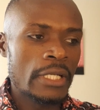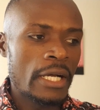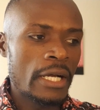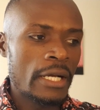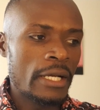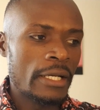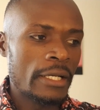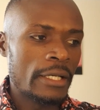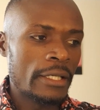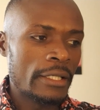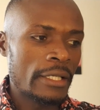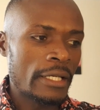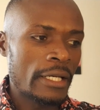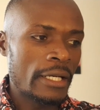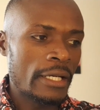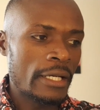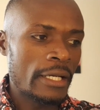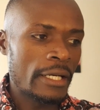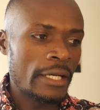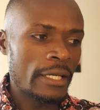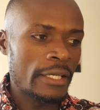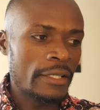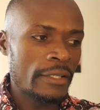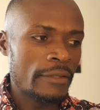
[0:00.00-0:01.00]

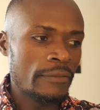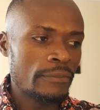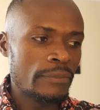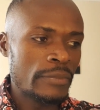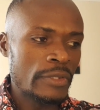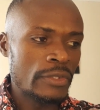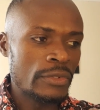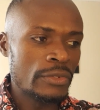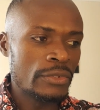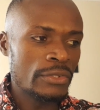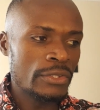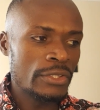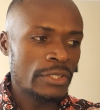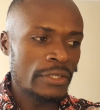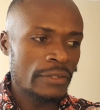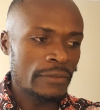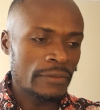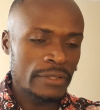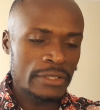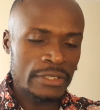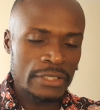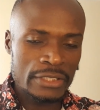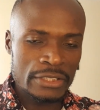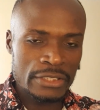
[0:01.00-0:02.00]
I have been doing
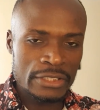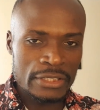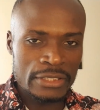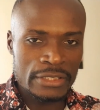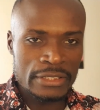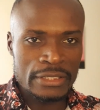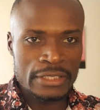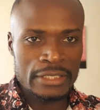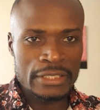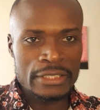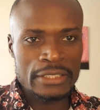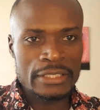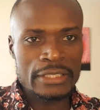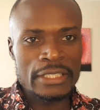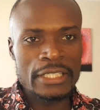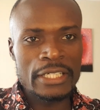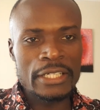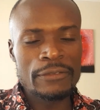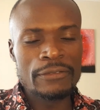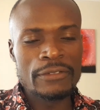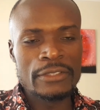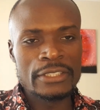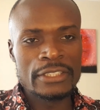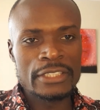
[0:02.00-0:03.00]
researches, and
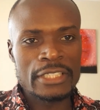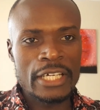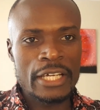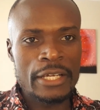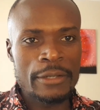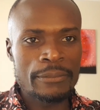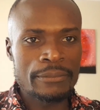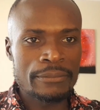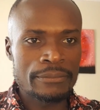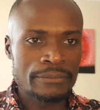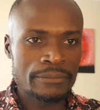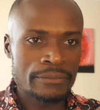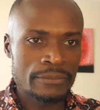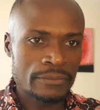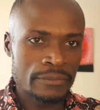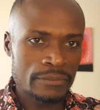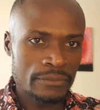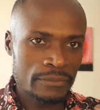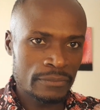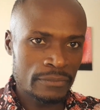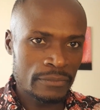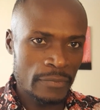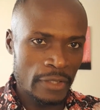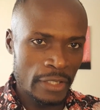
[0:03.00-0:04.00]
every time
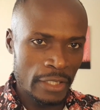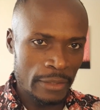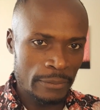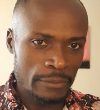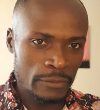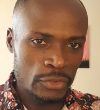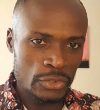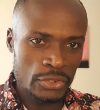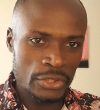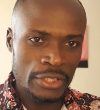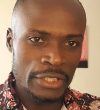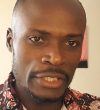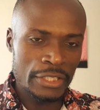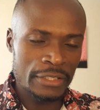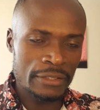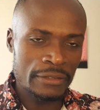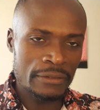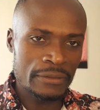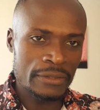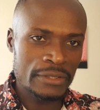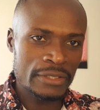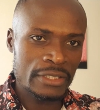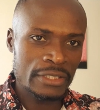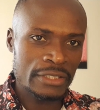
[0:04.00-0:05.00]
I am training
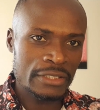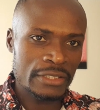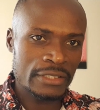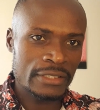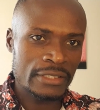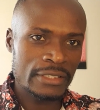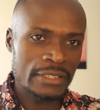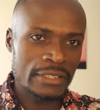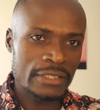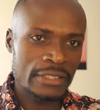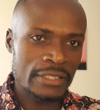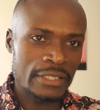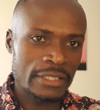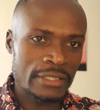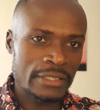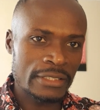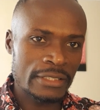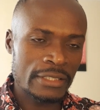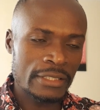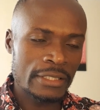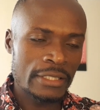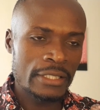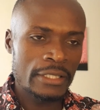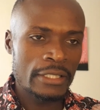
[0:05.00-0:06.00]
the research
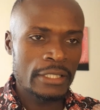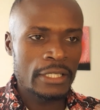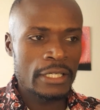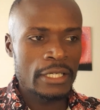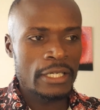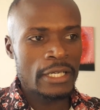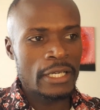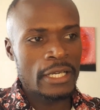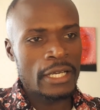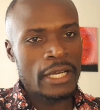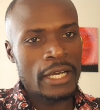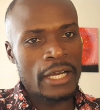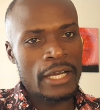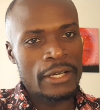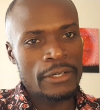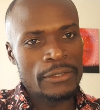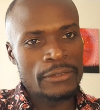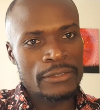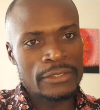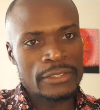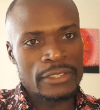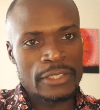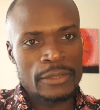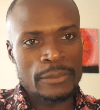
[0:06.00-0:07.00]
assistants, I
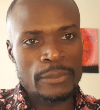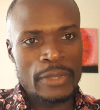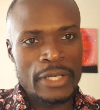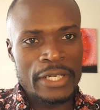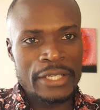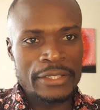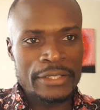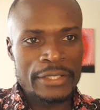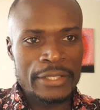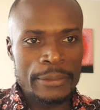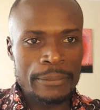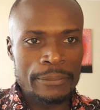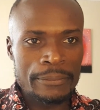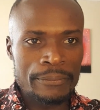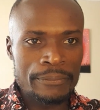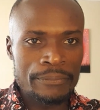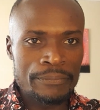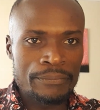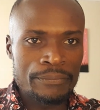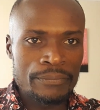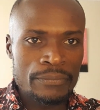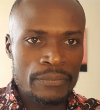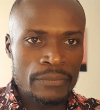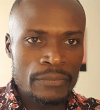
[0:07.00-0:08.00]
always remind
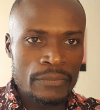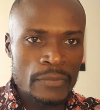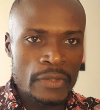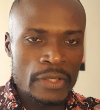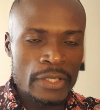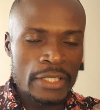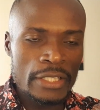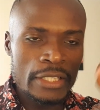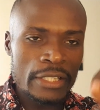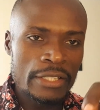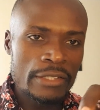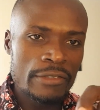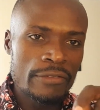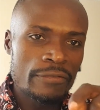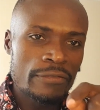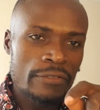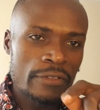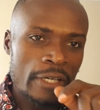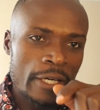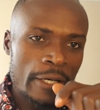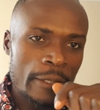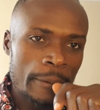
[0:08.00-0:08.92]
them, if